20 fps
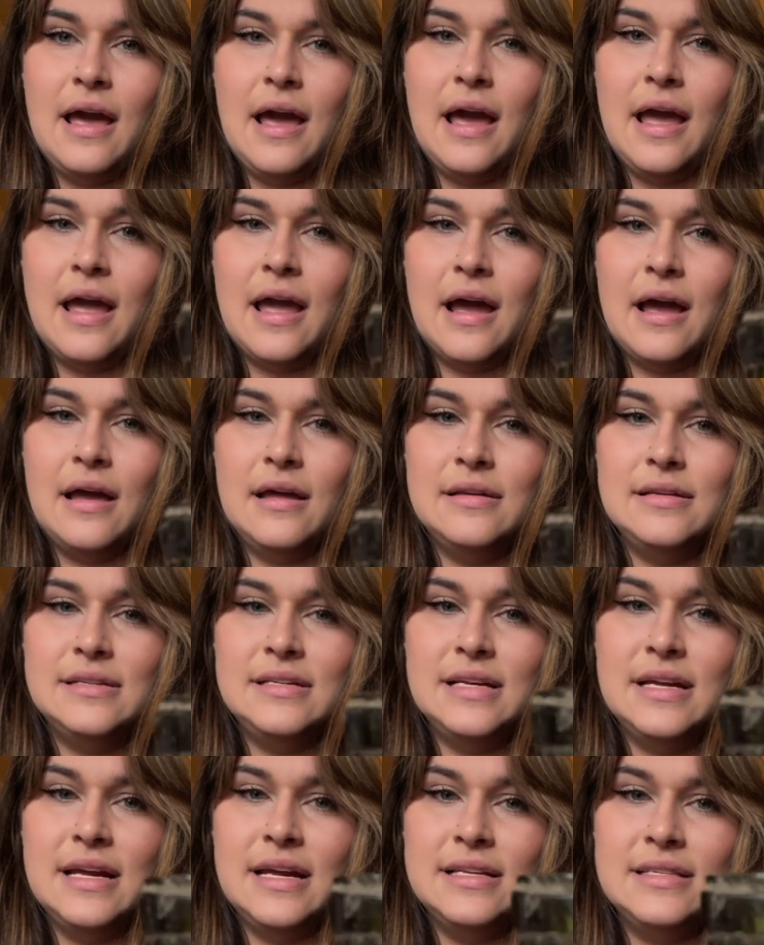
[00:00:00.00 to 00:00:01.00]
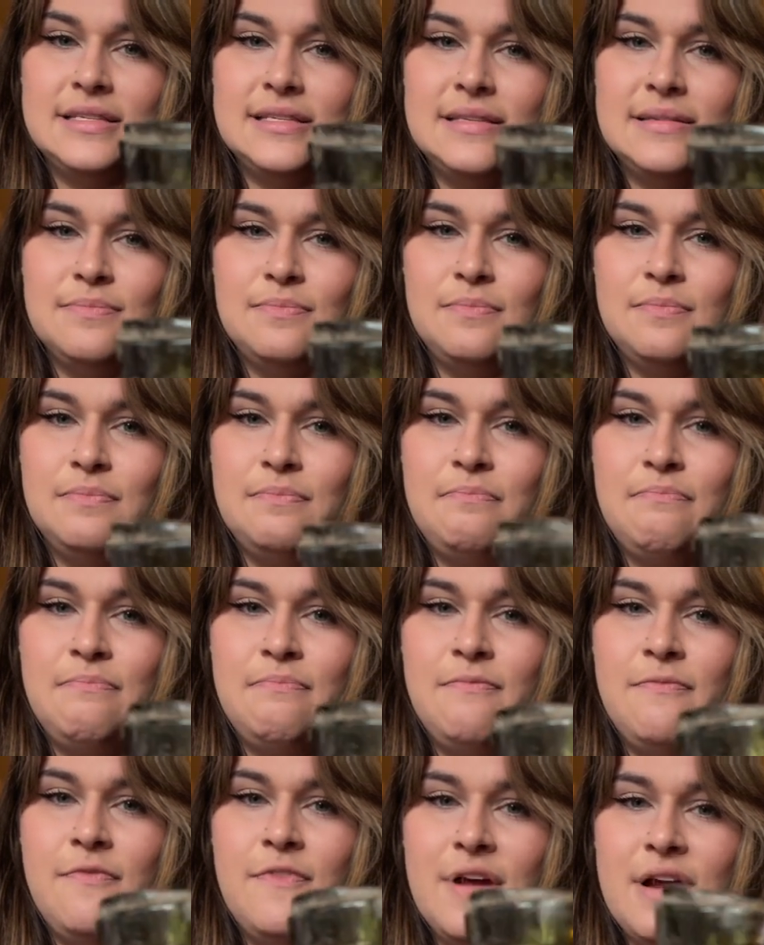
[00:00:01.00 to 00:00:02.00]
And it's
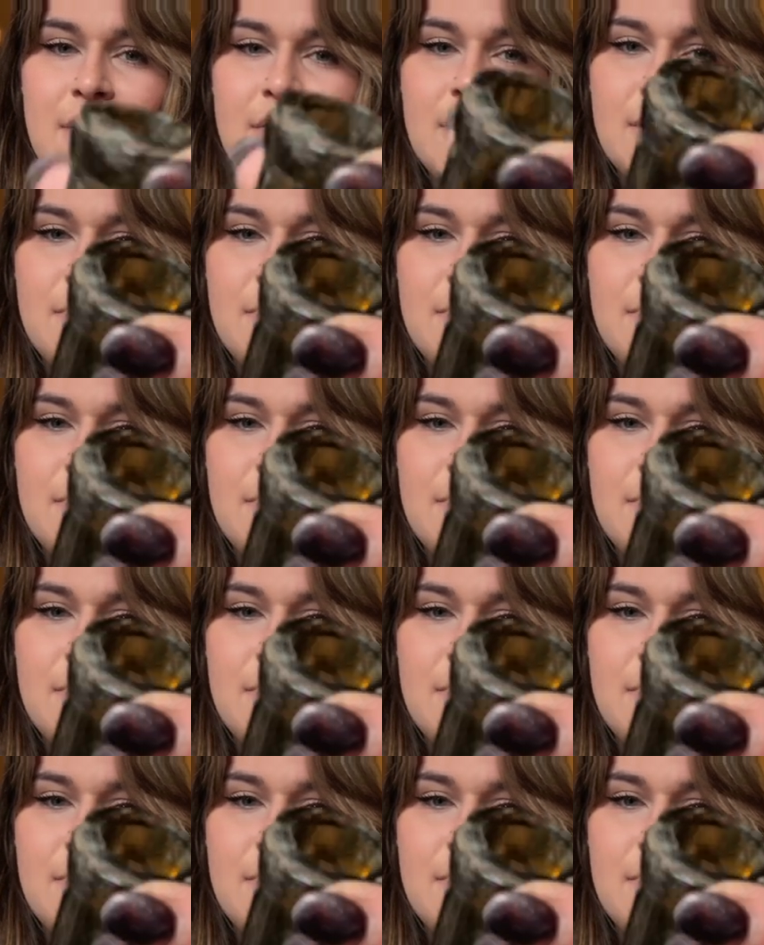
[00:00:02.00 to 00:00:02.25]
very